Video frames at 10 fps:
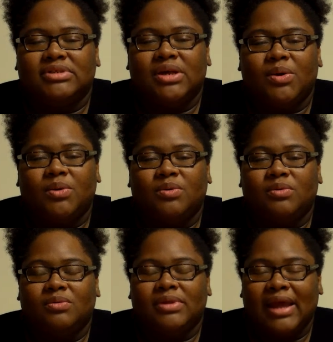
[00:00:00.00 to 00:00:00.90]

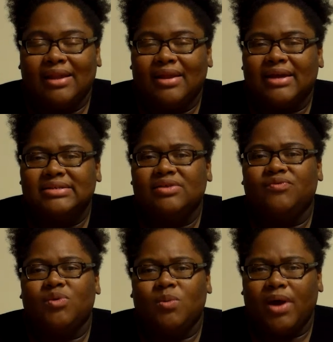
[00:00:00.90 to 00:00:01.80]
So that lasted
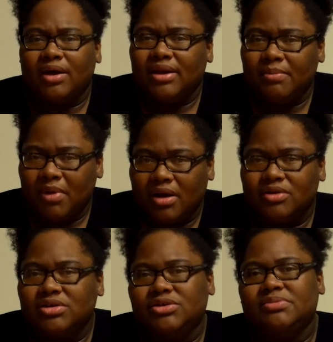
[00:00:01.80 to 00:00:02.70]
for a while. They
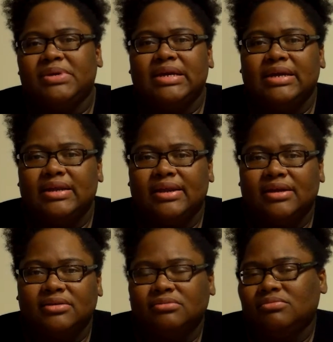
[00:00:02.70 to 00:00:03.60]
monitored me and
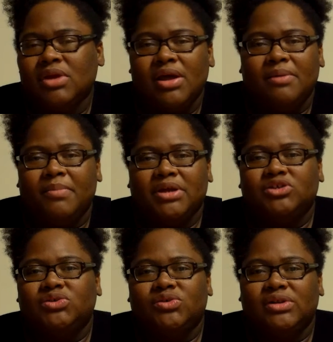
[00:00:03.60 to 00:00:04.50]
they
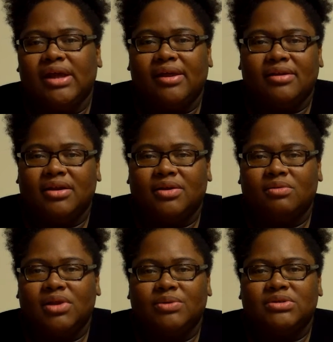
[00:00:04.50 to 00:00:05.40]
made sure that,
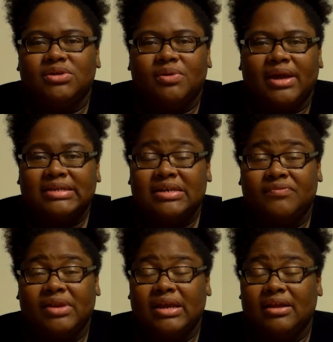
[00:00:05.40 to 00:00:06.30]
there was no
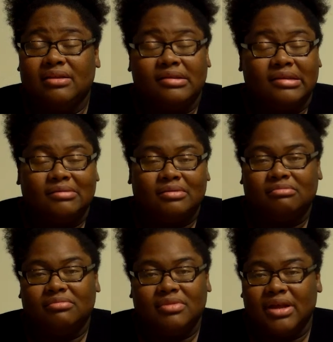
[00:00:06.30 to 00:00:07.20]
activity, and
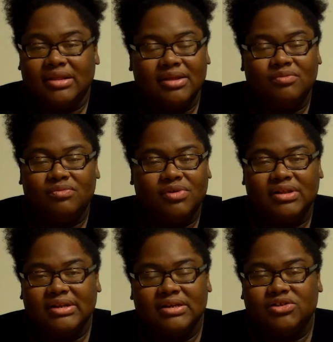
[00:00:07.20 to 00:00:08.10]
nothing
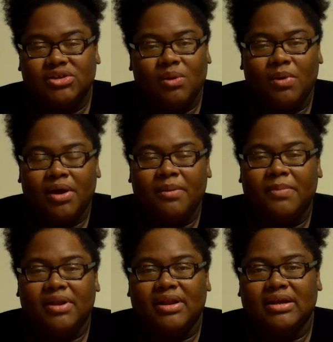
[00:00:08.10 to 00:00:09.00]
really did show
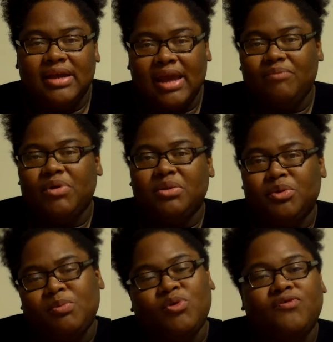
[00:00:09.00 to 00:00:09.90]
up, and they gave me a
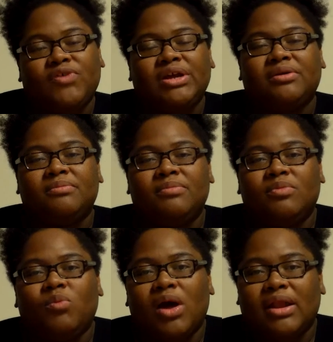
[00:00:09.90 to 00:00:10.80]
little more freedom
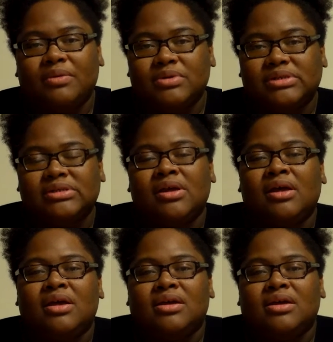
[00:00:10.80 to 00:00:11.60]
while I was